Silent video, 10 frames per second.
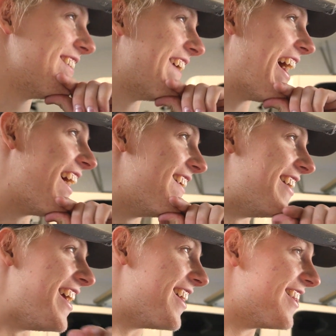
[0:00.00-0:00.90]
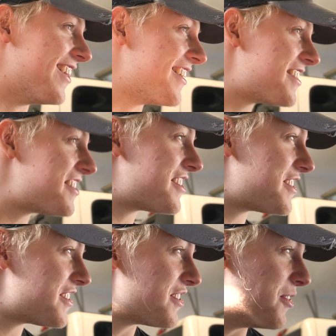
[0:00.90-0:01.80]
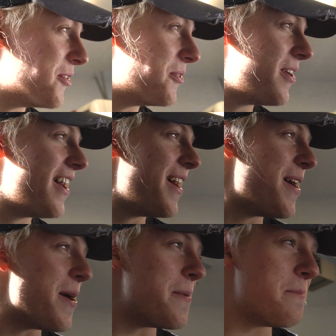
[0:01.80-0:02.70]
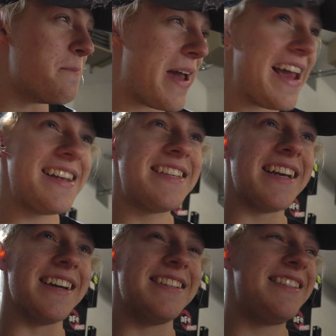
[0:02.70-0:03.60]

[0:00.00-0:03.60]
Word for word: around, it looks so amazing.